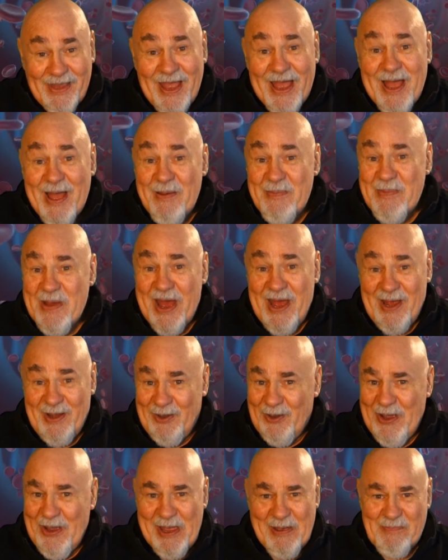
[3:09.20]
a
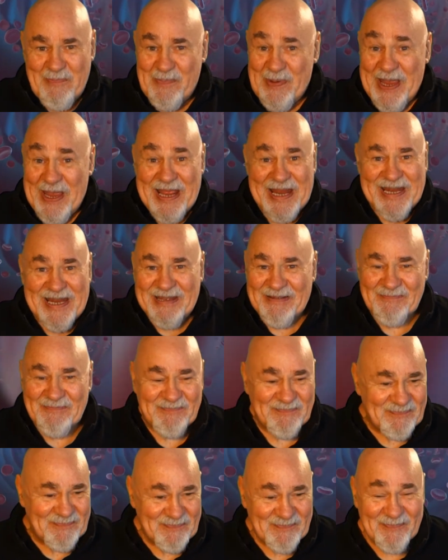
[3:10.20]
lot of pain.
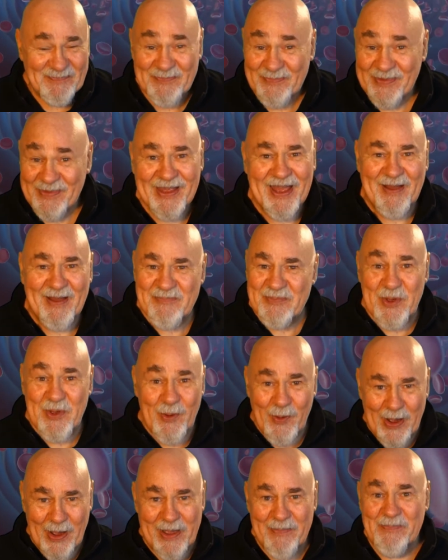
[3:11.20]
I
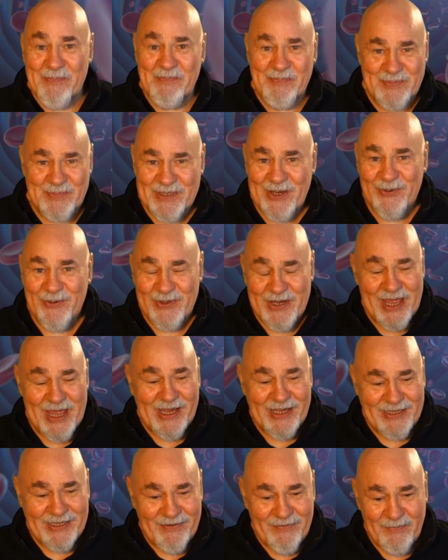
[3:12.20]
know it sounds
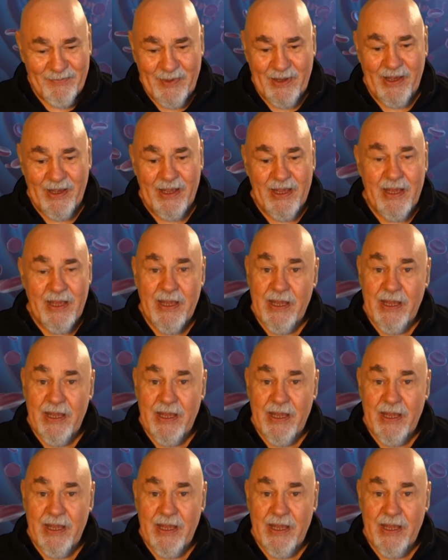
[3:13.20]
negative, but